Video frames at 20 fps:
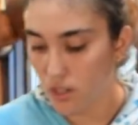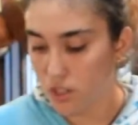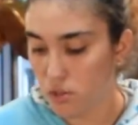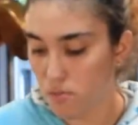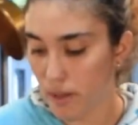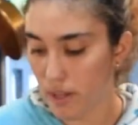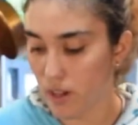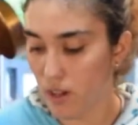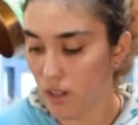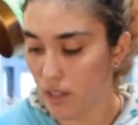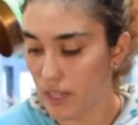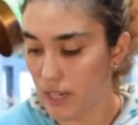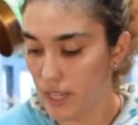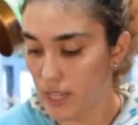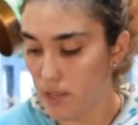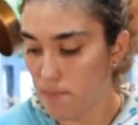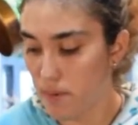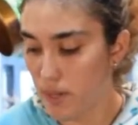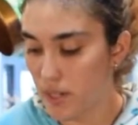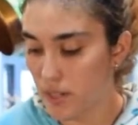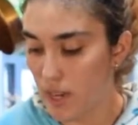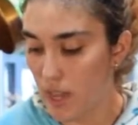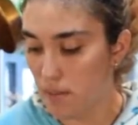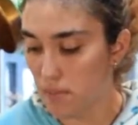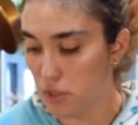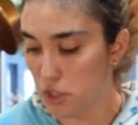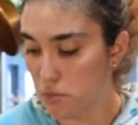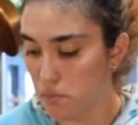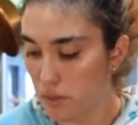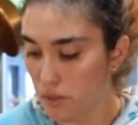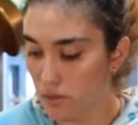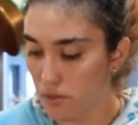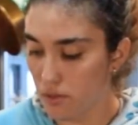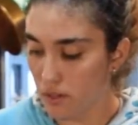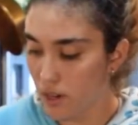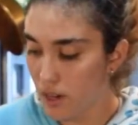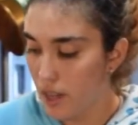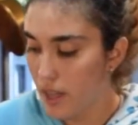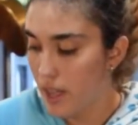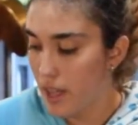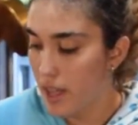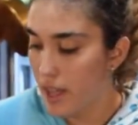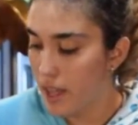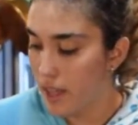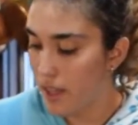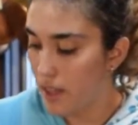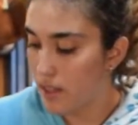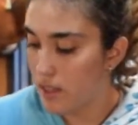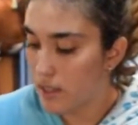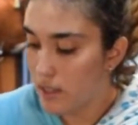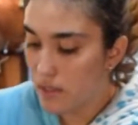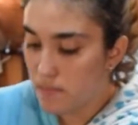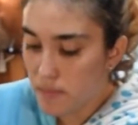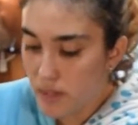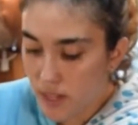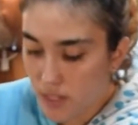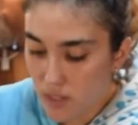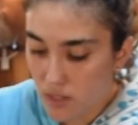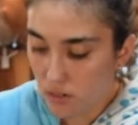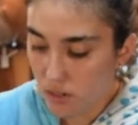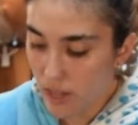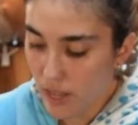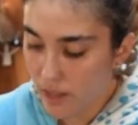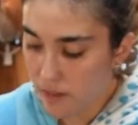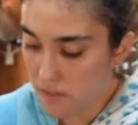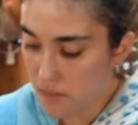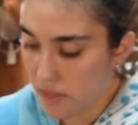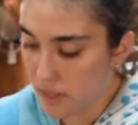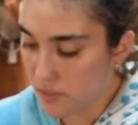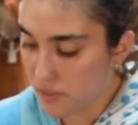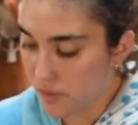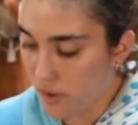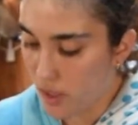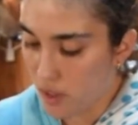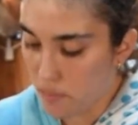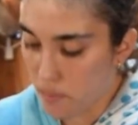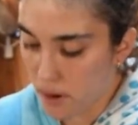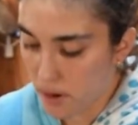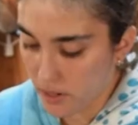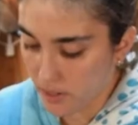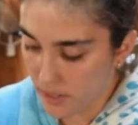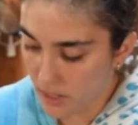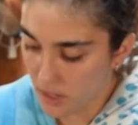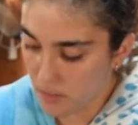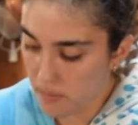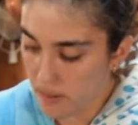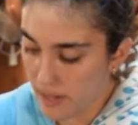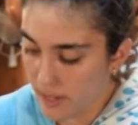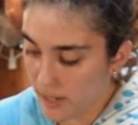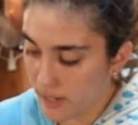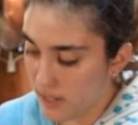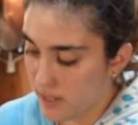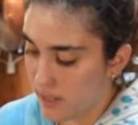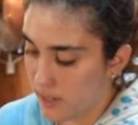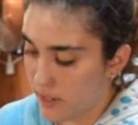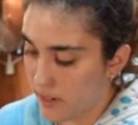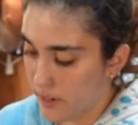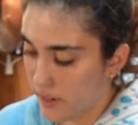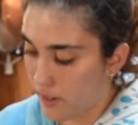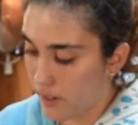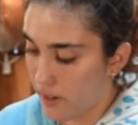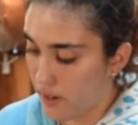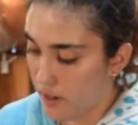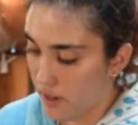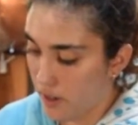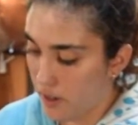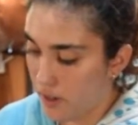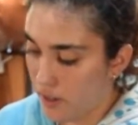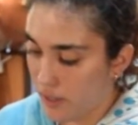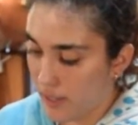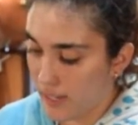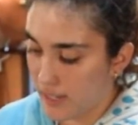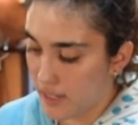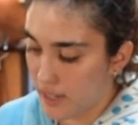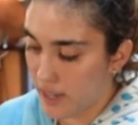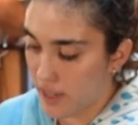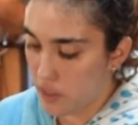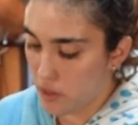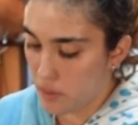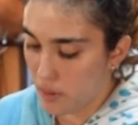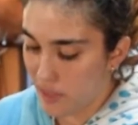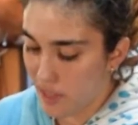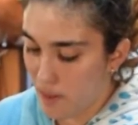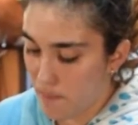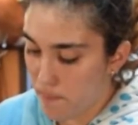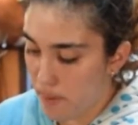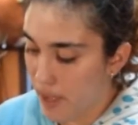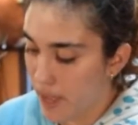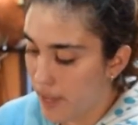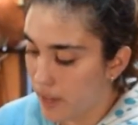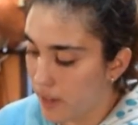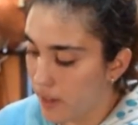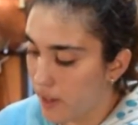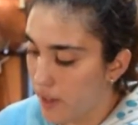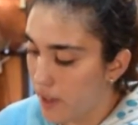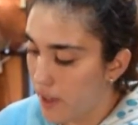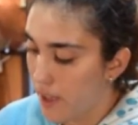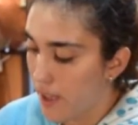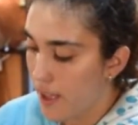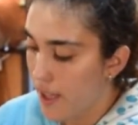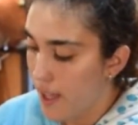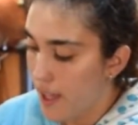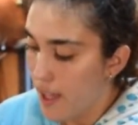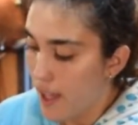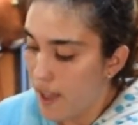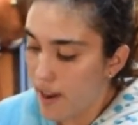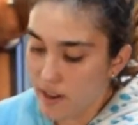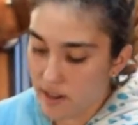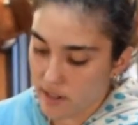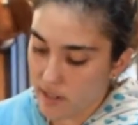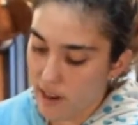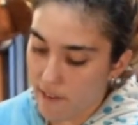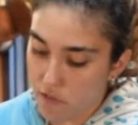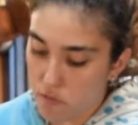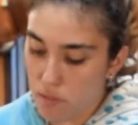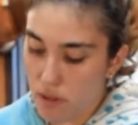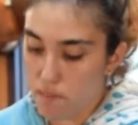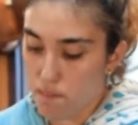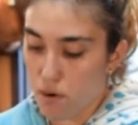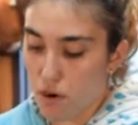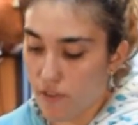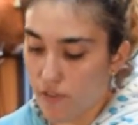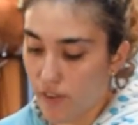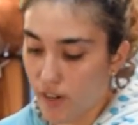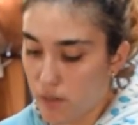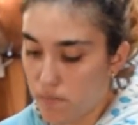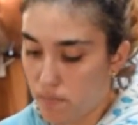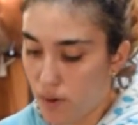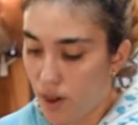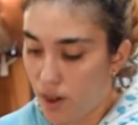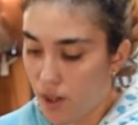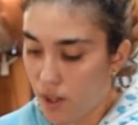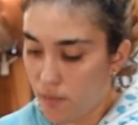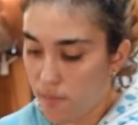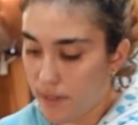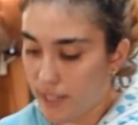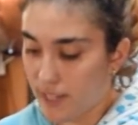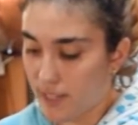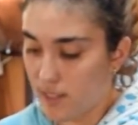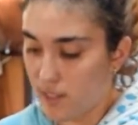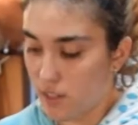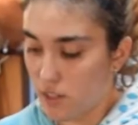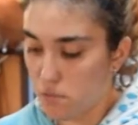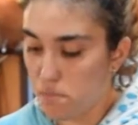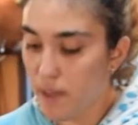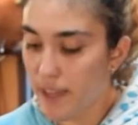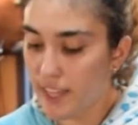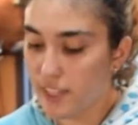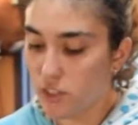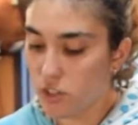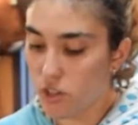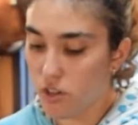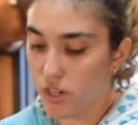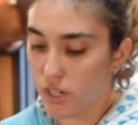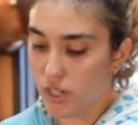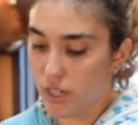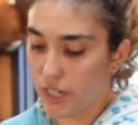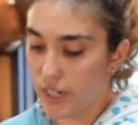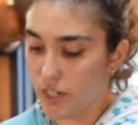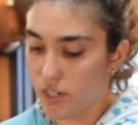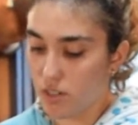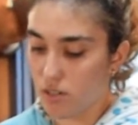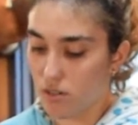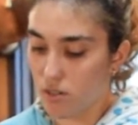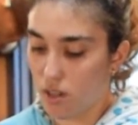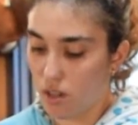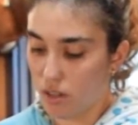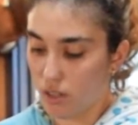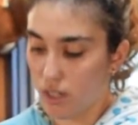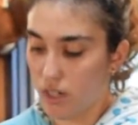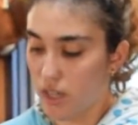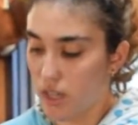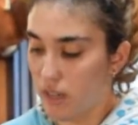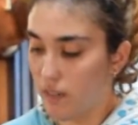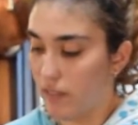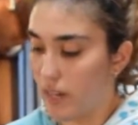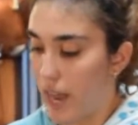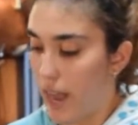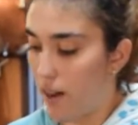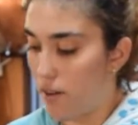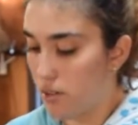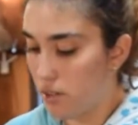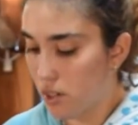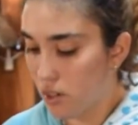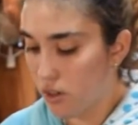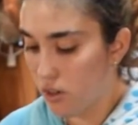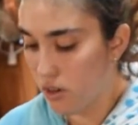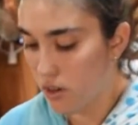You might call it a heaping tablespoon. And it's okay if things fall apart a little bit because they're gonna stick together when they bake. And it doesn't have to be a perfect ball because there's baking soda in here, so it's all gonna even out.